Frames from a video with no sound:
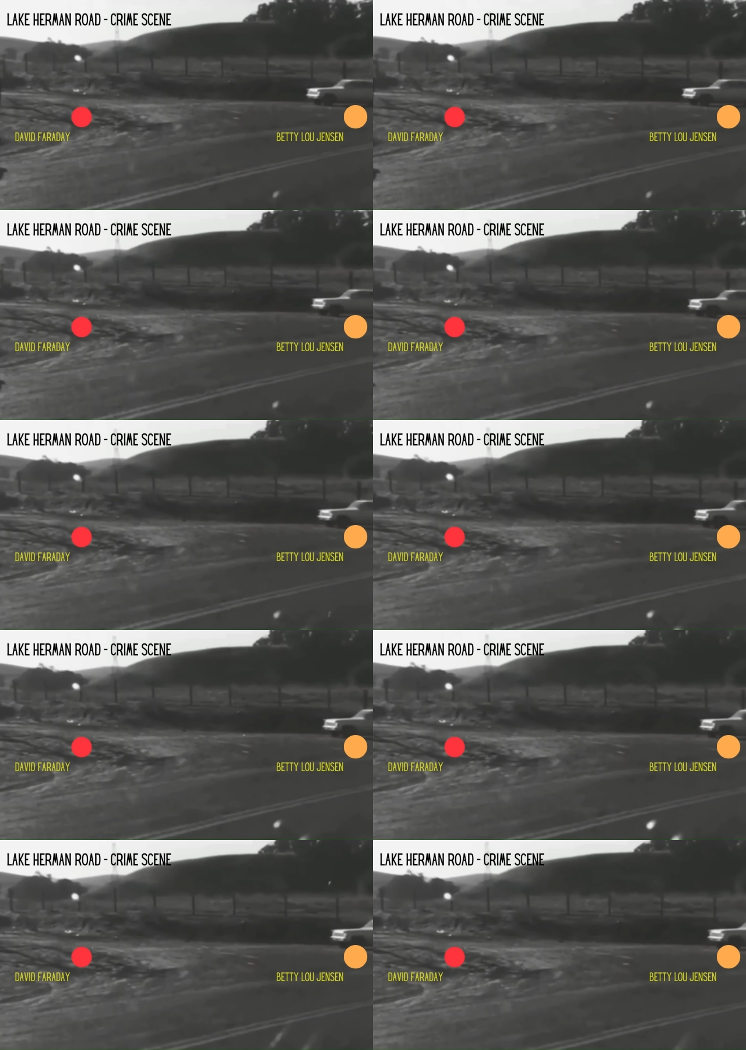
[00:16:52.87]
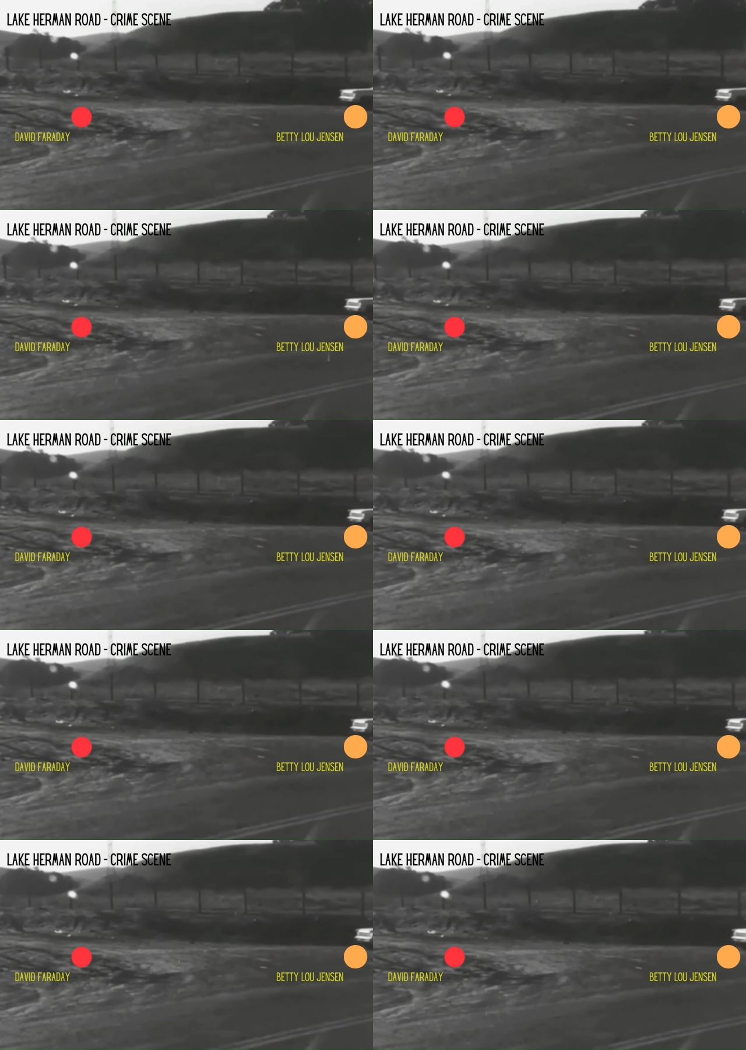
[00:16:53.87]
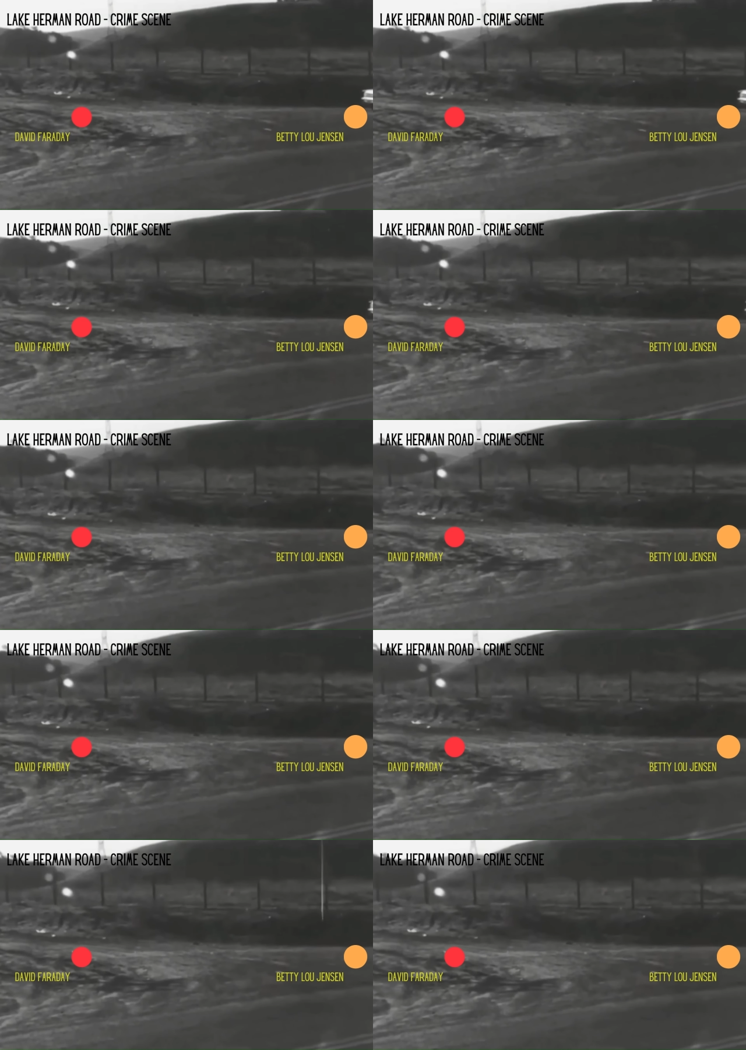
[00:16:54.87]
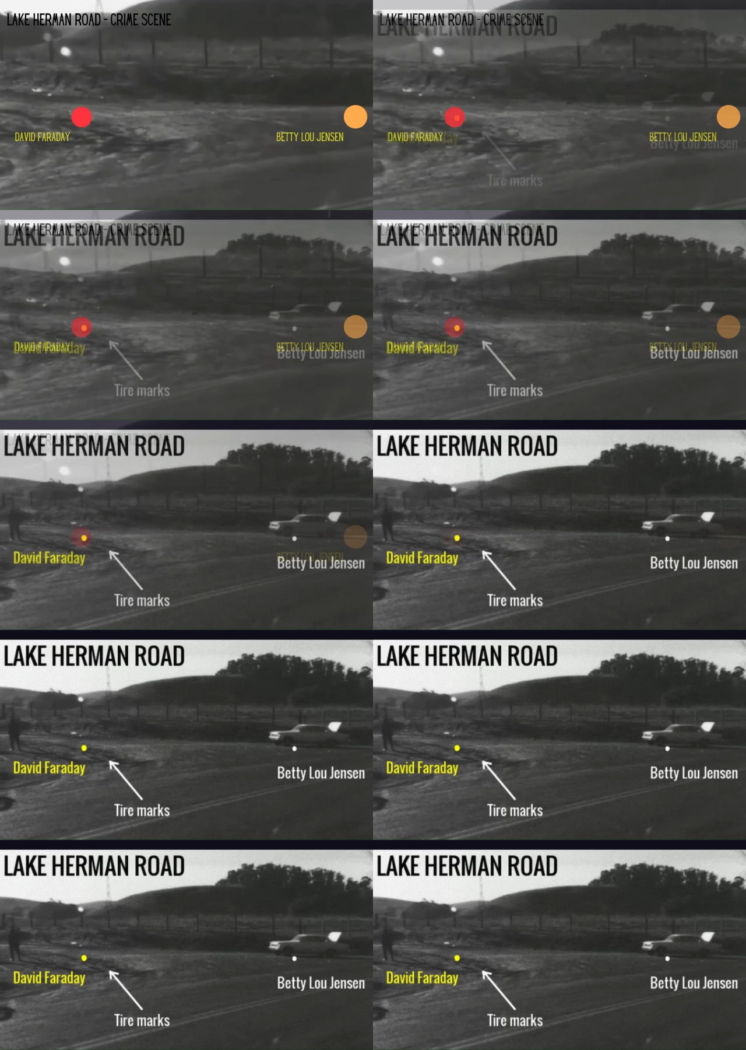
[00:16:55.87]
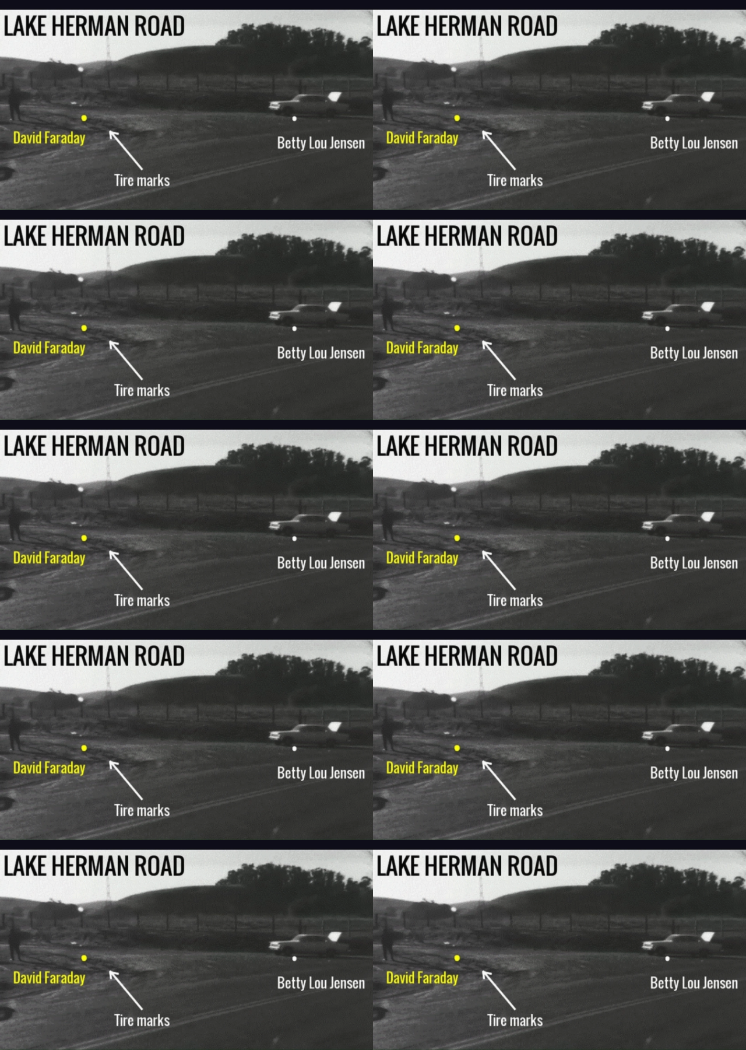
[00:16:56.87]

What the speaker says: Nobody's mouth can be seen.